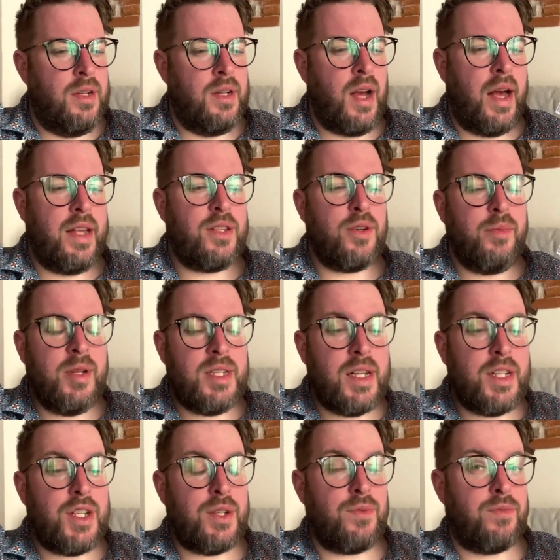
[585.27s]
it's almost like
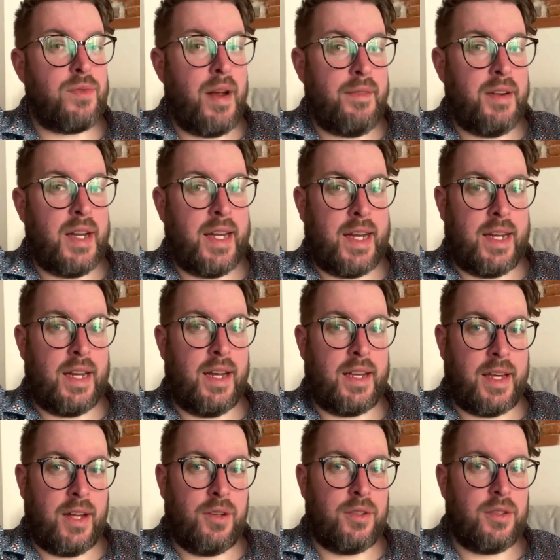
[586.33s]
she's reveling in her
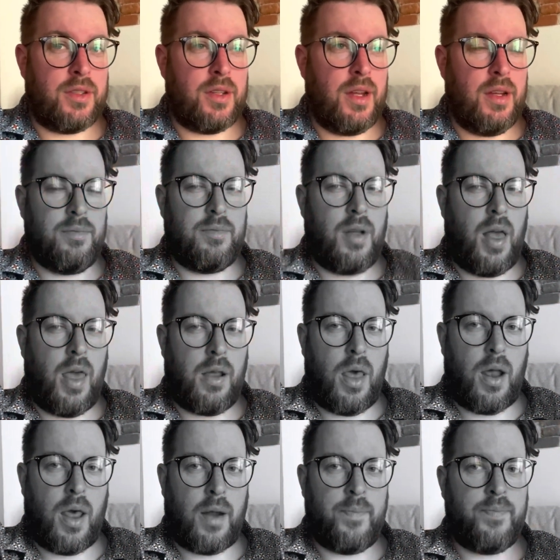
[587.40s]
guilt.
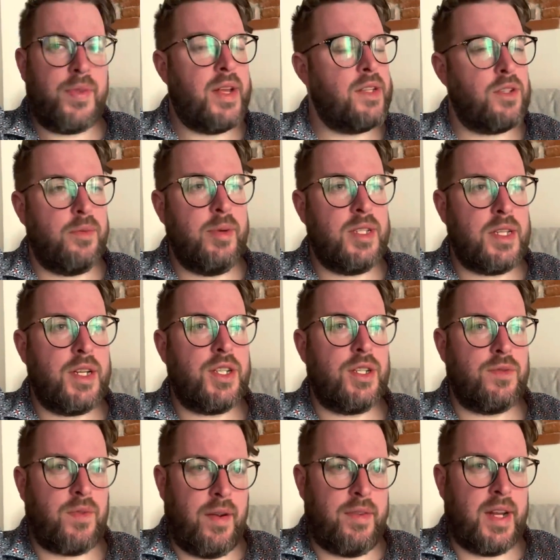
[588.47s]
It's almost like she's
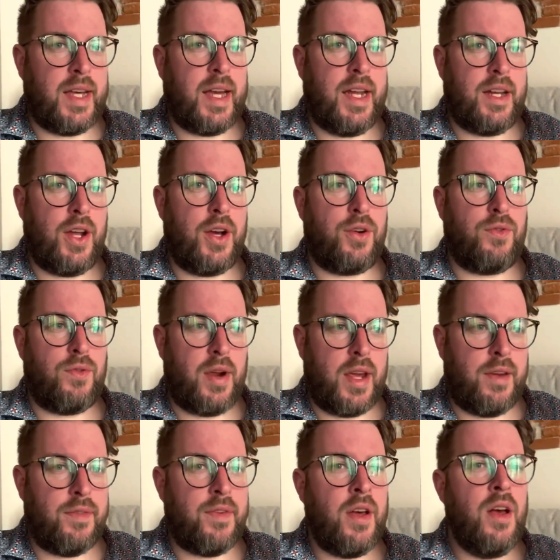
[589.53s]
reveling in her
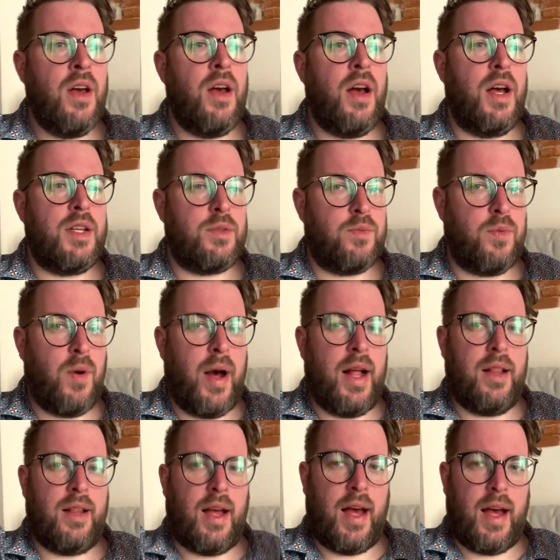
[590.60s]
grief as
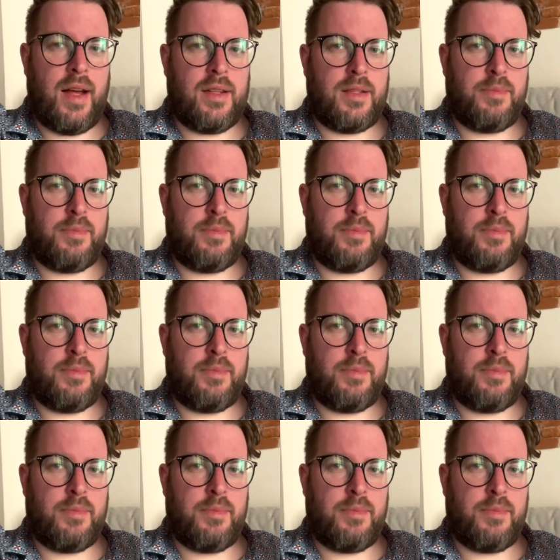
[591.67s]
well as